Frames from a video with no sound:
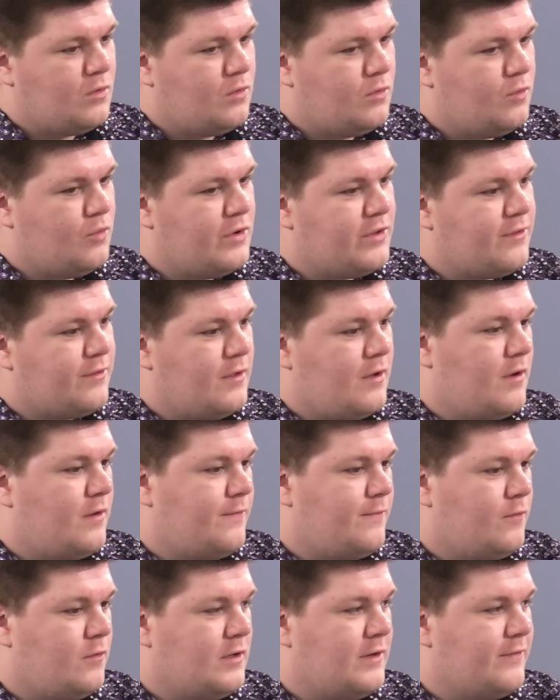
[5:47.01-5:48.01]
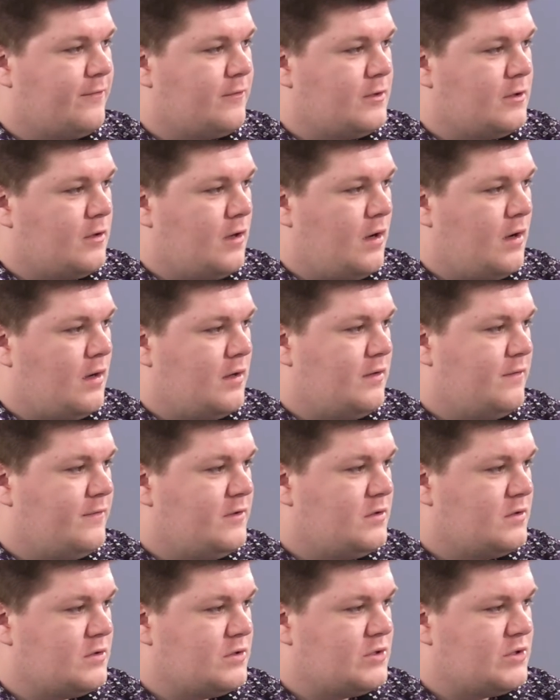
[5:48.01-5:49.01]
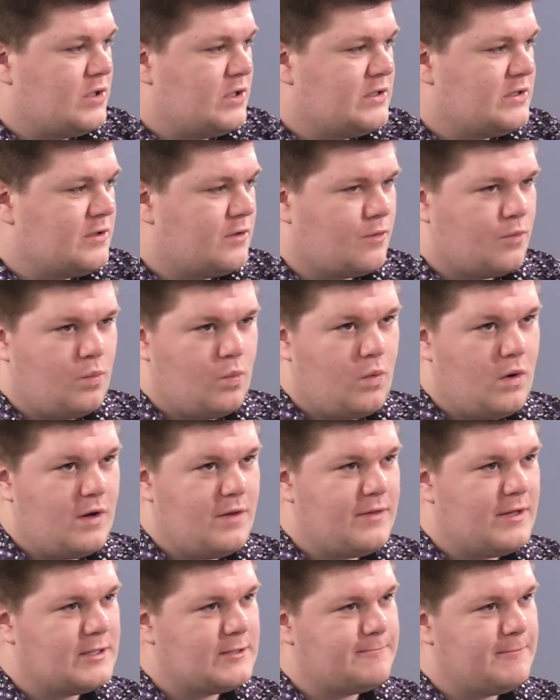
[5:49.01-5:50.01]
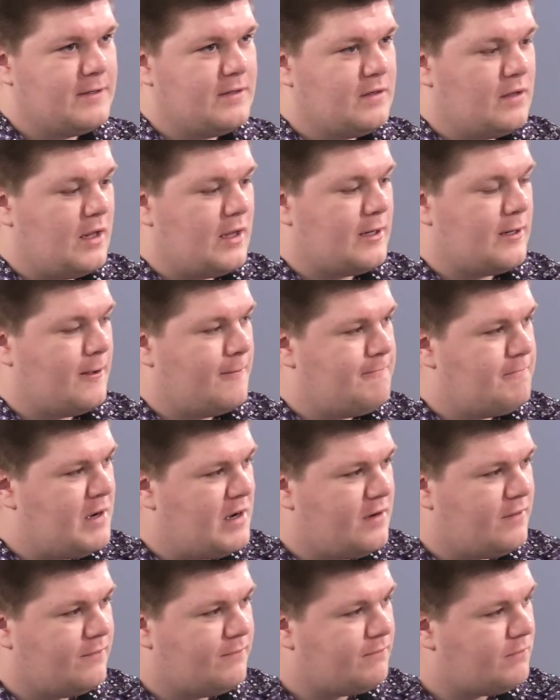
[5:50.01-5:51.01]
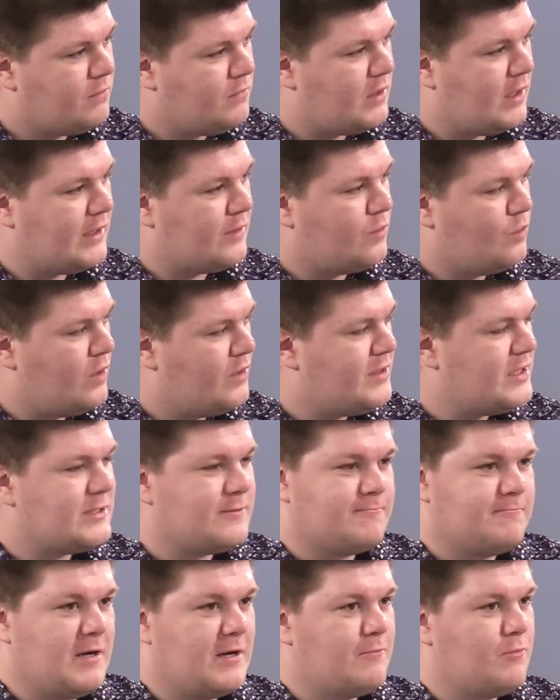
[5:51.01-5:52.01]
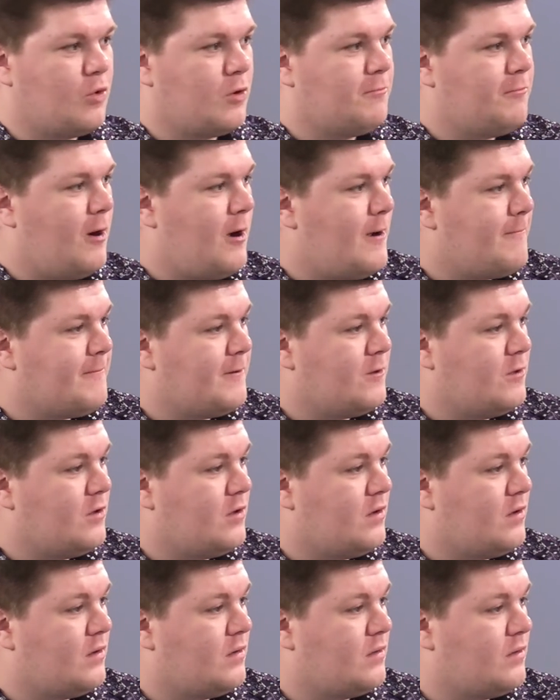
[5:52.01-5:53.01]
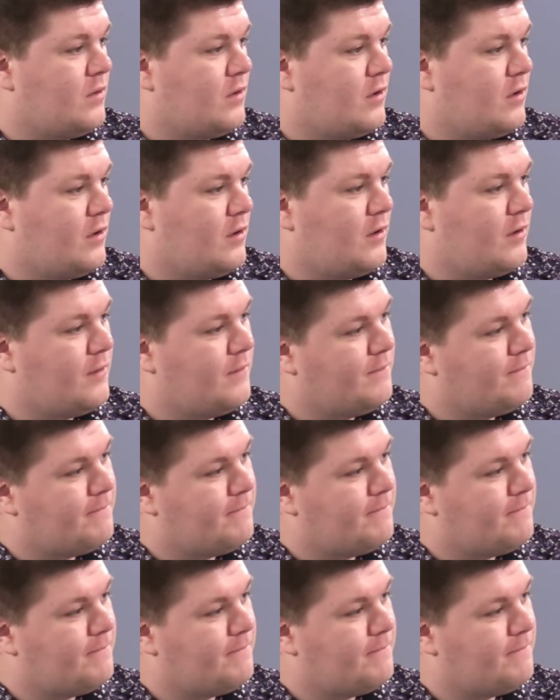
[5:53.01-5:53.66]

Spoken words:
with four different divisions, is there one that's been like a main, like one that's been more popular, or?